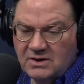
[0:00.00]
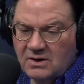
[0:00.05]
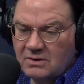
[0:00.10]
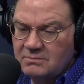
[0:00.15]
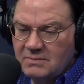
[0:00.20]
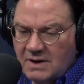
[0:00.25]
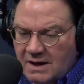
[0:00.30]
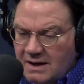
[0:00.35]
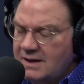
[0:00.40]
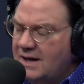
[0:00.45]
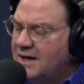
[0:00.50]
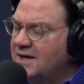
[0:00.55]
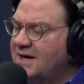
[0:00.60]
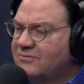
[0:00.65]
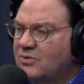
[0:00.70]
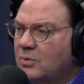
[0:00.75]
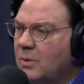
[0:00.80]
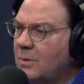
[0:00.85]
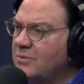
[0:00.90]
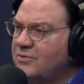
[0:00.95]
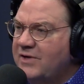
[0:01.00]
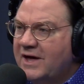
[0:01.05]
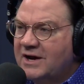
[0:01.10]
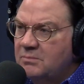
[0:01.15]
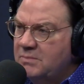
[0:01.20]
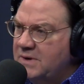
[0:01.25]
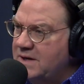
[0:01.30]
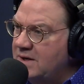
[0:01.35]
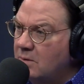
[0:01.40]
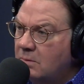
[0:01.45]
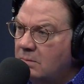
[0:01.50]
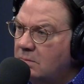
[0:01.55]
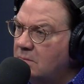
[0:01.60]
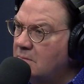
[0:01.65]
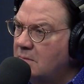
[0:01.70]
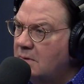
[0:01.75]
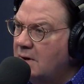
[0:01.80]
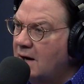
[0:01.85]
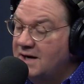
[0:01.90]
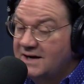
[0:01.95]
I never went without a meal.
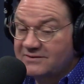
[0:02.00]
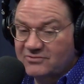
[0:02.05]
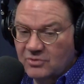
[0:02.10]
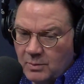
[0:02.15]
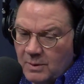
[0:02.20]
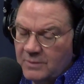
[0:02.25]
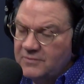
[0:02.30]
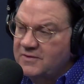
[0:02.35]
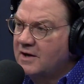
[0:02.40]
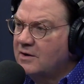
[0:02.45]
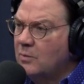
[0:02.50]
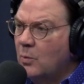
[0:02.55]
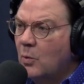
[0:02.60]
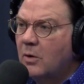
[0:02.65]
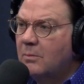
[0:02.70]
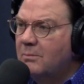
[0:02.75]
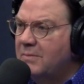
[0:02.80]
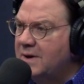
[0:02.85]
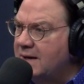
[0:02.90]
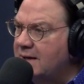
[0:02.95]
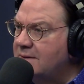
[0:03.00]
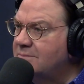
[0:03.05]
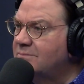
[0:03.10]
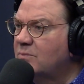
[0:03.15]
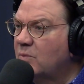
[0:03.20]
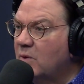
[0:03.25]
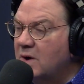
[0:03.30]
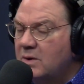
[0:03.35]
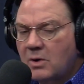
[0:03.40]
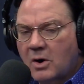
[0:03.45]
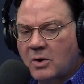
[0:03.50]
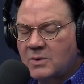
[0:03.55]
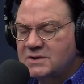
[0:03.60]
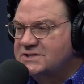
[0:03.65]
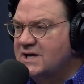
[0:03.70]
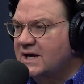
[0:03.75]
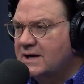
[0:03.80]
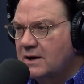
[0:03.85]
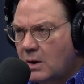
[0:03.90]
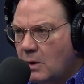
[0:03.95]
I never went without a warm bed. We always
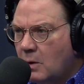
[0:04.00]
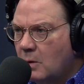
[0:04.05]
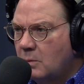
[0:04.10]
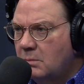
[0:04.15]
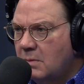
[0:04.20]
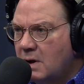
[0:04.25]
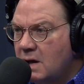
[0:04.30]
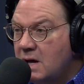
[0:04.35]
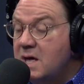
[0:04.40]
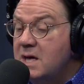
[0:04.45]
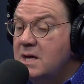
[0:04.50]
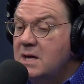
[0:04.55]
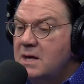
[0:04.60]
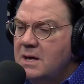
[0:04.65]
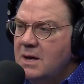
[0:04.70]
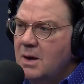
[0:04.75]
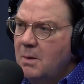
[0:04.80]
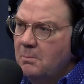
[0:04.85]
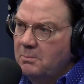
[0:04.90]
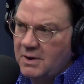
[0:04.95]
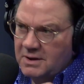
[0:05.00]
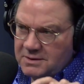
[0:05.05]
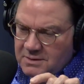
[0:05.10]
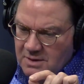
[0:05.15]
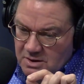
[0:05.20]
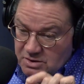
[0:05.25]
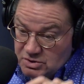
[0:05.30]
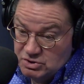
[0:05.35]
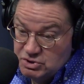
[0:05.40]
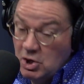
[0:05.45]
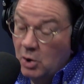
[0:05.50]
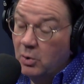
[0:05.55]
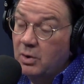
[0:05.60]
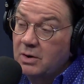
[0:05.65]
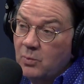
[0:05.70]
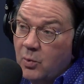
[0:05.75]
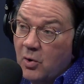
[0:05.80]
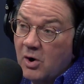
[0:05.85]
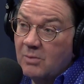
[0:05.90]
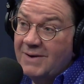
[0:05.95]
had a home. But knowing
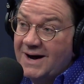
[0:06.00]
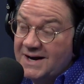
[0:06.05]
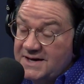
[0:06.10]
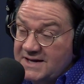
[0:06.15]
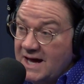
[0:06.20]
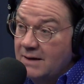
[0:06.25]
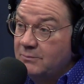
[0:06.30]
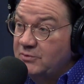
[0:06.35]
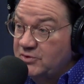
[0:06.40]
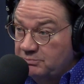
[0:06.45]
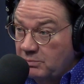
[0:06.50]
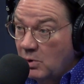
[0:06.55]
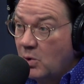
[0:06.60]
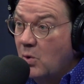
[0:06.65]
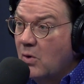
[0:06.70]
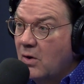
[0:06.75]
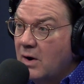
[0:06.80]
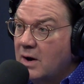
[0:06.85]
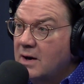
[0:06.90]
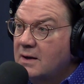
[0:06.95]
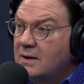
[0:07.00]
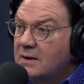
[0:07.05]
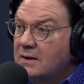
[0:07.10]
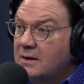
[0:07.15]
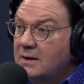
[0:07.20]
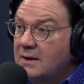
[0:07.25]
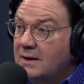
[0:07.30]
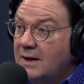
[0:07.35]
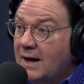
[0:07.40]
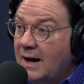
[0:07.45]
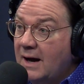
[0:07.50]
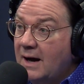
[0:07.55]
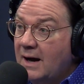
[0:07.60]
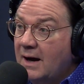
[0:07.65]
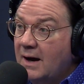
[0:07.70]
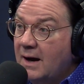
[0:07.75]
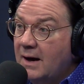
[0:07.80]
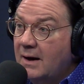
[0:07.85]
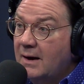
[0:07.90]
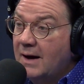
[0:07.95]
where my dad was born,
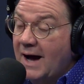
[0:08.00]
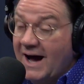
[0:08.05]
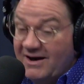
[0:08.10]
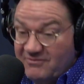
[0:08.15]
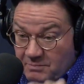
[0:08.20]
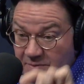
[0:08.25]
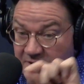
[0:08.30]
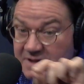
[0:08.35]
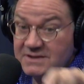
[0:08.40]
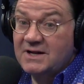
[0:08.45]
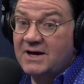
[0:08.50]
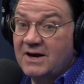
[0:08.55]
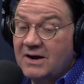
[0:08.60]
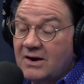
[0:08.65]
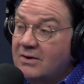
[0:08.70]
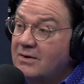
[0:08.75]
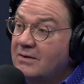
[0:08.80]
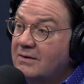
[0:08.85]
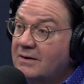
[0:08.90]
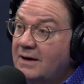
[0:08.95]
I've been there.